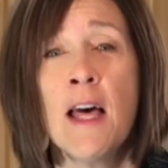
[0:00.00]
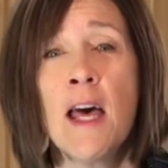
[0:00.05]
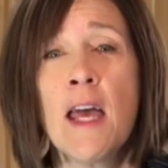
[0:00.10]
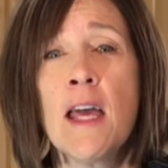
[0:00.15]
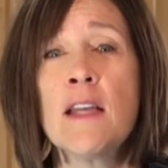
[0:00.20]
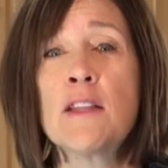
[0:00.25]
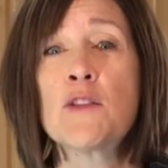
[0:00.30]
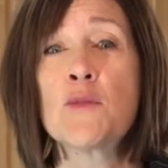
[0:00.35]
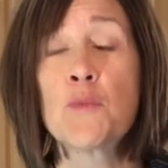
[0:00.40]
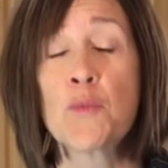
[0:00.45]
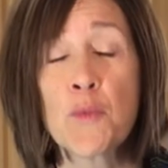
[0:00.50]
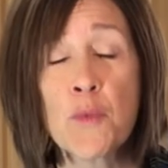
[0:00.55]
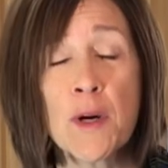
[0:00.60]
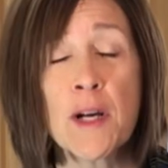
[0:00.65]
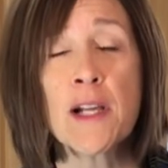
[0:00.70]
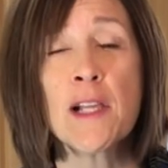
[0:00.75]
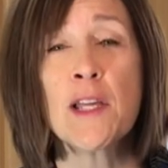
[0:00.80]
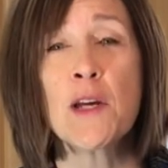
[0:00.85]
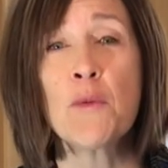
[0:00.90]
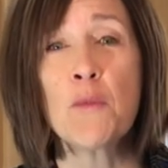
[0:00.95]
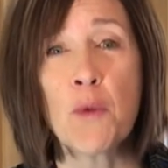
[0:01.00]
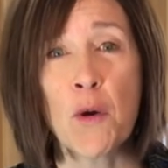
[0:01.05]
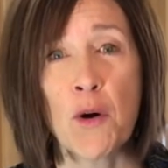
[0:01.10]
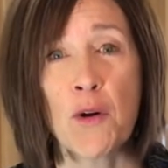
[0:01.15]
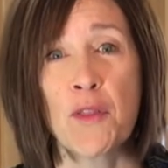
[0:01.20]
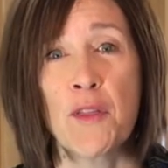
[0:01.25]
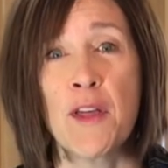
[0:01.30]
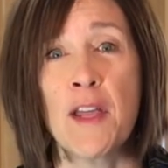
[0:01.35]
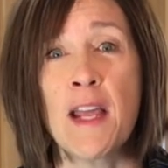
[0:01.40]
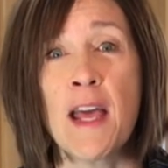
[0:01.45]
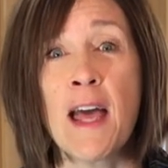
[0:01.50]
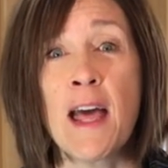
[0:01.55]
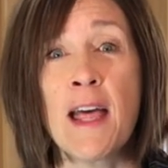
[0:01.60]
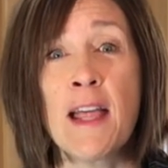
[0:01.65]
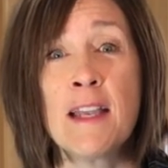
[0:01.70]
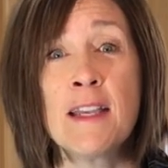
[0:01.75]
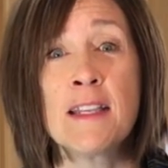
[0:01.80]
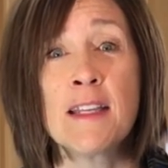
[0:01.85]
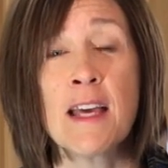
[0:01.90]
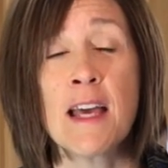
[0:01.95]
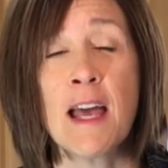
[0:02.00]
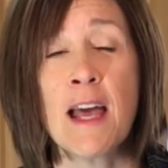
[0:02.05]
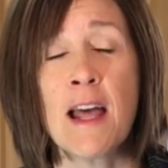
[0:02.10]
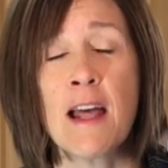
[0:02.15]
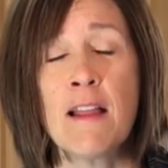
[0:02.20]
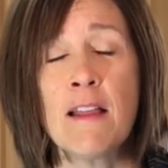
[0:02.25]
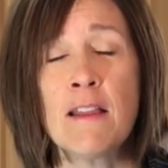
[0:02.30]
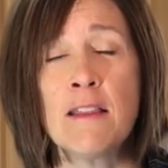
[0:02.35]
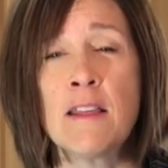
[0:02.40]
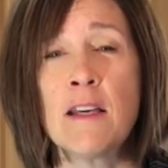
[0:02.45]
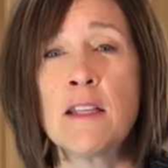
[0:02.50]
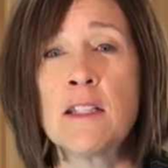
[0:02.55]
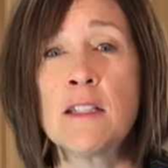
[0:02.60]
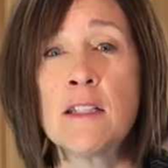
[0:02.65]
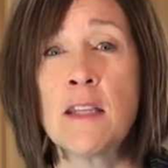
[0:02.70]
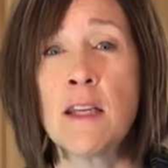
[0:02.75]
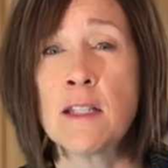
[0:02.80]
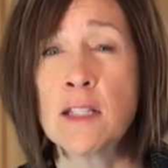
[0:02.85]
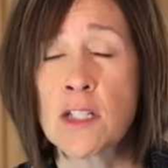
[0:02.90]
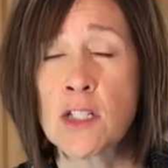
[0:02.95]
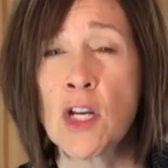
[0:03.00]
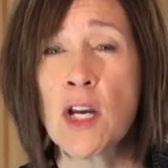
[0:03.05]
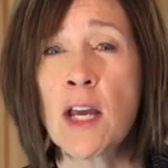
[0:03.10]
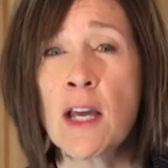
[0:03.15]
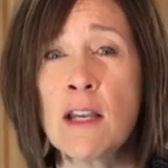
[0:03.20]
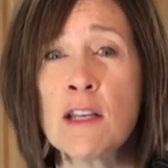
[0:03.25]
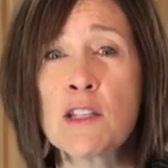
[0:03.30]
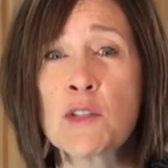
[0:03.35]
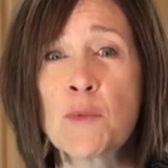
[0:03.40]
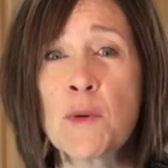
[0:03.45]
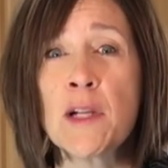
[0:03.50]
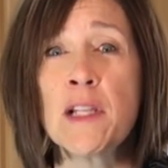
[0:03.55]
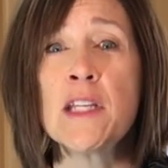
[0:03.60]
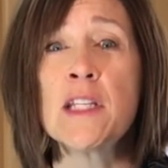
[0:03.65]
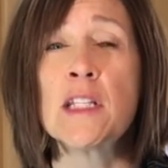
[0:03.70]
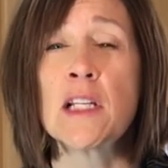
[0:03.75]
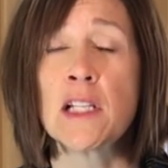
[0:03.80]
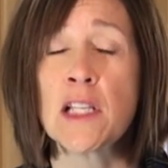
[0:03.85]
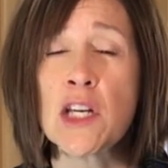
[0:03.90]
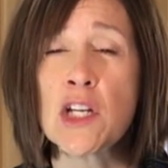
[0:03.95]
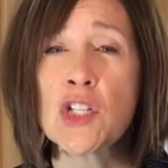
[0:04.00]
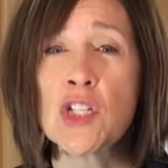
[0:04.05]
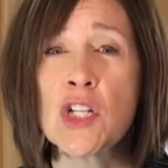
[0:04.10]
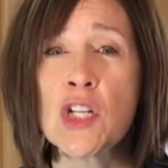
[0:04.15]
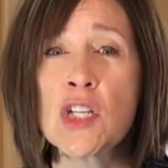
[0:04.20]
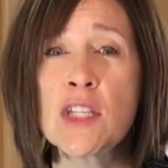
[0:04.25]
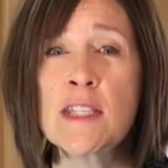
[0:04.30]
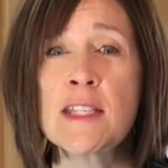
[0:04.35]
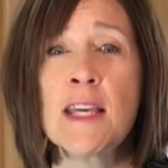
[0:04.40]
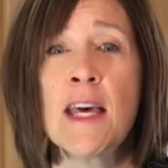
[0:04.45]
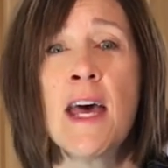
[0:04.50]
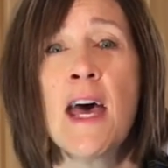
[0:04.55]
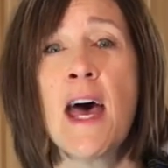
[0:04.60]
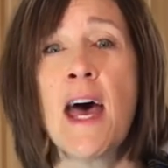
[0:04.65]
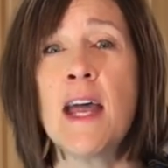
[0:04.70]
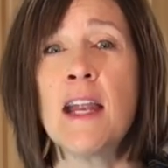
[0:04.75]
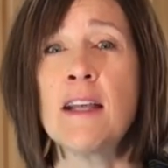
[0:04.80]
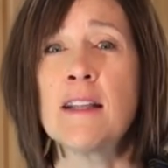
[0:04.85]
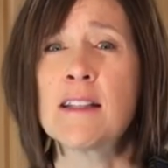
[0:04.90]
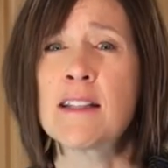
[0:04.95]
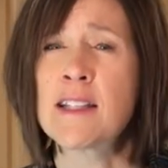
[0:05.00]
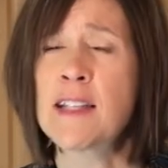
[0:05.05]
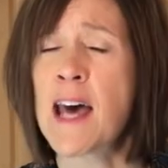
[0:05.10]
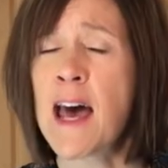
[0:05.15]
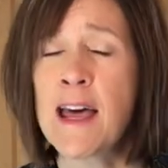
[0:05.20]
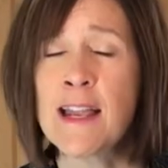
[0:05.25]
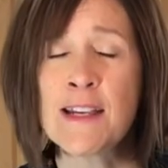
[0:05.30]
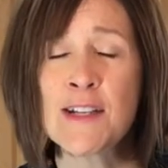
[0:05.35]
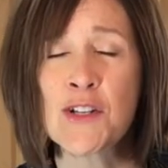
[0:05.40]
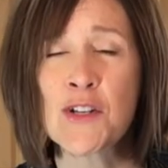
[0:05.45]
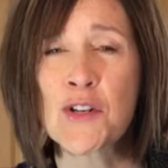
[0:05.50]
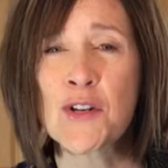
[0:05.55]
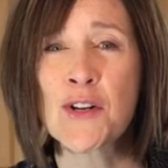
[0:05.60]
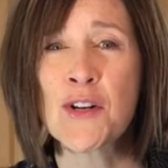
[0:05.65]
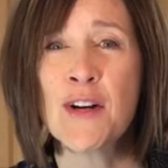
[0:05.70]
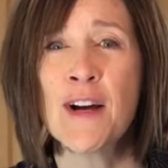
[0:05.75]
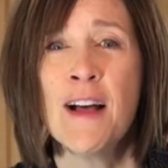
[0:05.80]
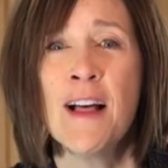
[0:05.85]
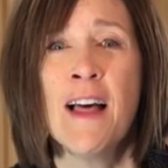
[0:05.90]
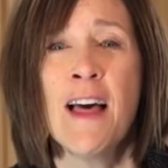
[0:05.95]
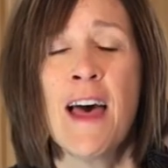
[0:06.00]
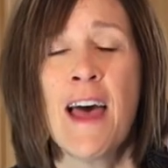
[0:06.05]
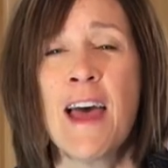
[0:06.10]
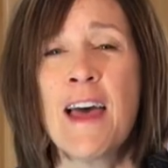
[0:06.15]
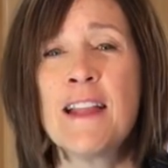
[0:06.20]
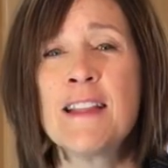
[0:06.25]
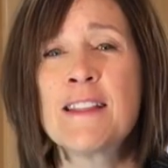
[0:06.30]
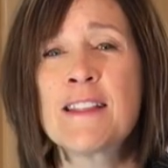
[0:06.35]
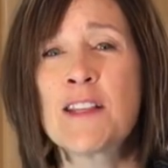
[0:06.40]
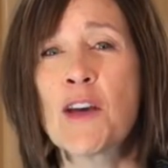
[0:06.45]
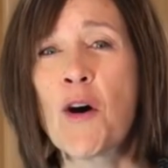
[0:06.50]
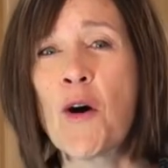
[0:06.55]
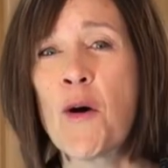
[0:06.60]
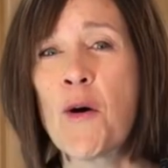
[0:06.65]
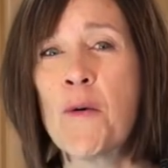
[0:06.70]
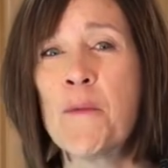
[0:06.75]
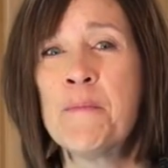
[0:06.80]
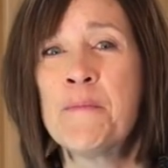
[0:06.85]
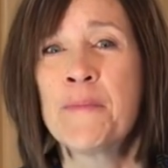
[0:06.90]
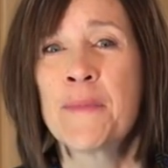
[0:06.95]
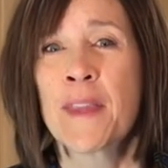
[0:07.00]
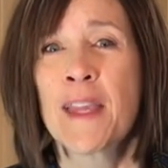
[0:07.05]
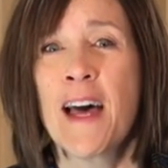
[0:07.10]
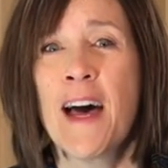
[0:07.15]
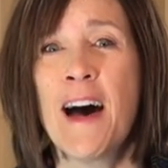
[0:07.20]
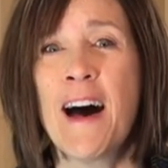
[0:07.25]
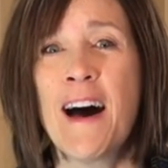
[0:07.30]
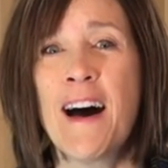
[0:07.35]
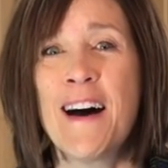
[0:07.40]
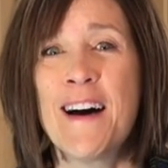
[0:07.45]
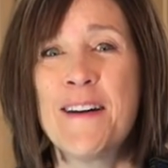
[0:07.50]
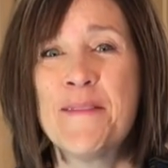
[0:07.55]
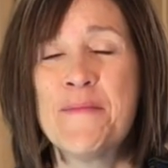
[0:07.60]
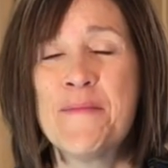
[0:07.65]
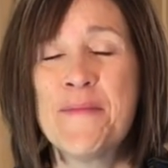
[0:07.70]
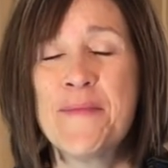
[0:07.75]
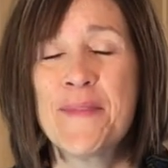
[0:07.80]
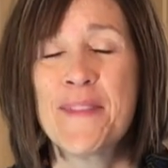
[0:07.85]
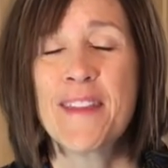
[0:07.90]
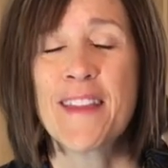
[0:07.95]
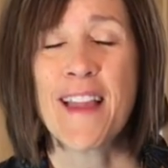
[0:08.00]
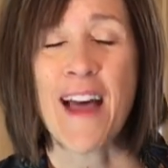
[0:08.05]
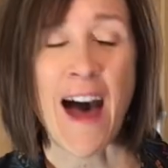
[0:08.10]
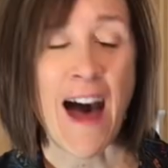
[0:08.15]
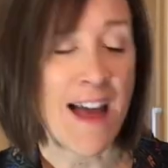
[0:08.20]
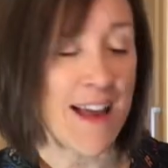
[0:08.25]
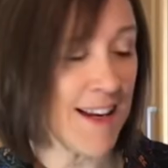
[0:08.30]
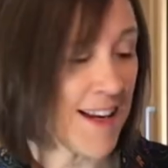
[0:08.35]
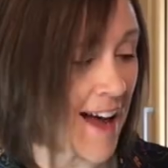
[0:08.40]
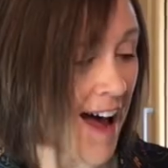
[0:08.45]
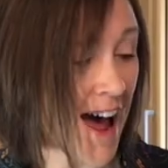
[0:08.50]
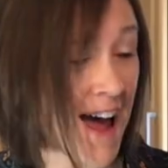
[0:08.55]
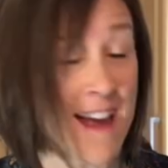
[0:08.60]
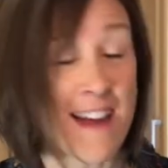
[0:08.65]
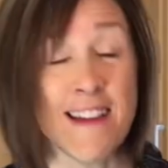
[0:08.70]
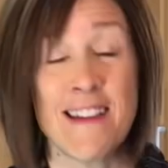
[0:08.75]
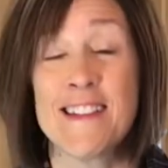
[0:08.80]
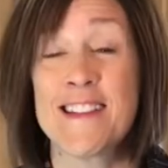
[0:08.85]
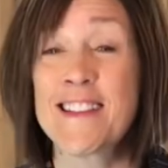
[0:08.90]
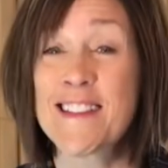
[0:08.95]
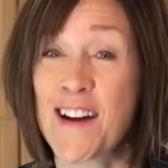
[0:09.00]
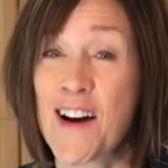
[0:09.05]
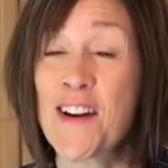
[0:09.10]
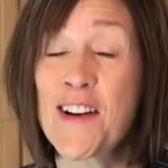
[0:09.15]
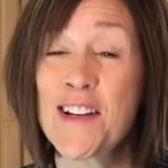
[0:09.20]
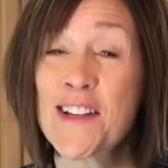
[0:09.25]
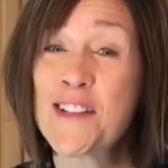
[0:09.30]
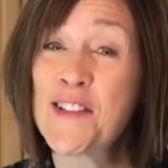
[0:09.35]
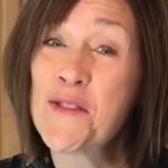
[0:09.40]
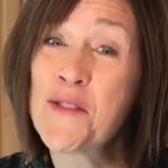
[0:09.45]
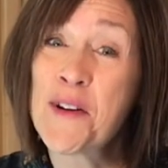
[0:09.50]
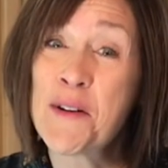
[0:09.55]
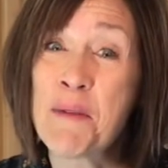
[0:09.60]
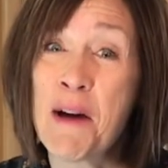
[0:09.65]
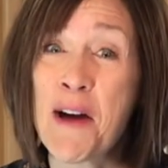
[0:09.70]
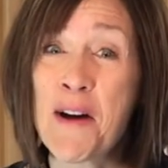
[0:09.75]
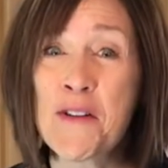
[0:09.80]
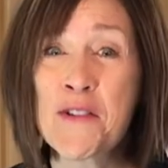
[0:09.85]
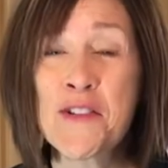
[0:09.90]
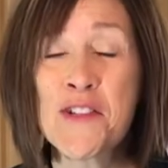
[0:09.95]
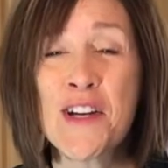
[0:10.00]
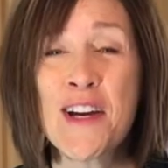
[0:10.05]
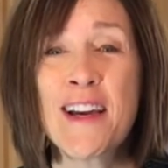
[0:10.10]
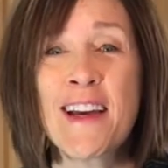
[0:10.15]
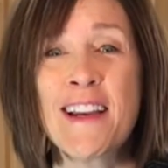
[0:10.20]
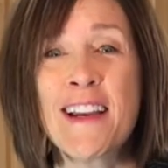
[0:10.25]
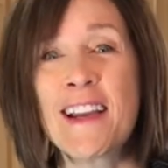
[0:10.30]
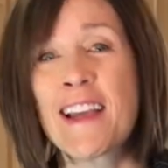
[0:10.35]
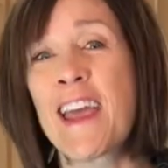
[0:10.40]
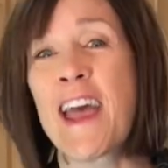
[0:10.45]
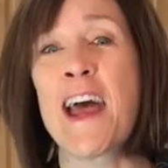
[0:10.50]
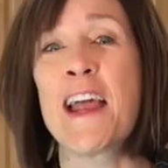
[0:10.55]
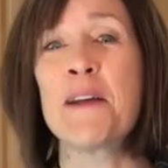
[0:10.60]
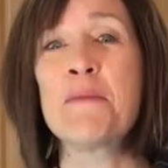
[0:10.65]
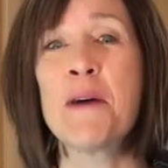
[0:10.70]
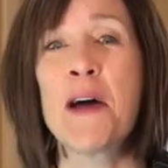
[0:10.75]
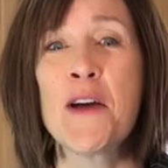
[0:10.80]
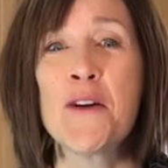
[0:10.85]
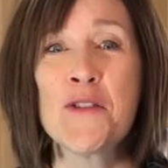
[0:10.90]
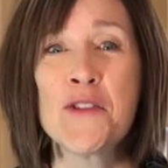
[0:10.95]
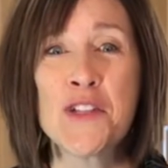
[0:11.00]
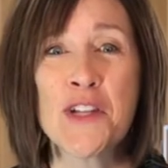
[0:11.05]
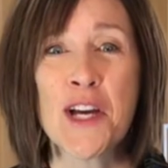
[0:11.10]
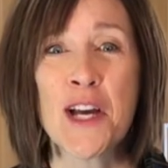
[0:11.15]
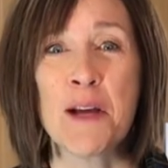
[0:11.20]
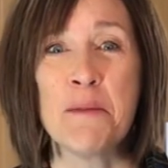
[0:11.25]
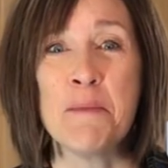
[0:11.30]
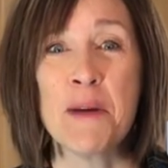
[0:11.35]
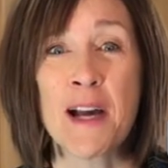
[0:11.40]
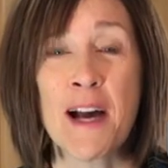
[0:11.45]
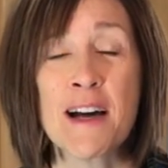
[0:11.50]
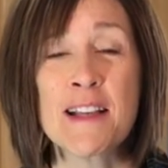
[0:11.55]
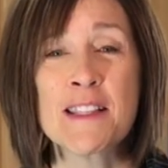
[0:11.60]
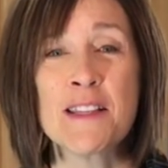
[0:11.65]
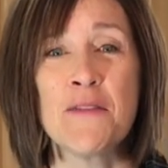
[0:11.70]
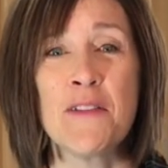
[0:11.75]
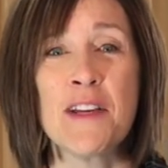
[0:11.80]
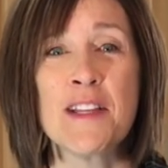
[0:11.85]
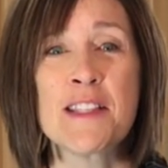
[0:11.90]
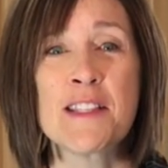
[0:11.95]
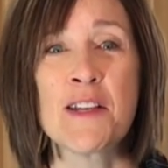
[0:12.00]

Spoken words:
It's really worth it, and the chicken is really delicious and it's tender, and so I started doing my own chicken and canning my own chicken because of it.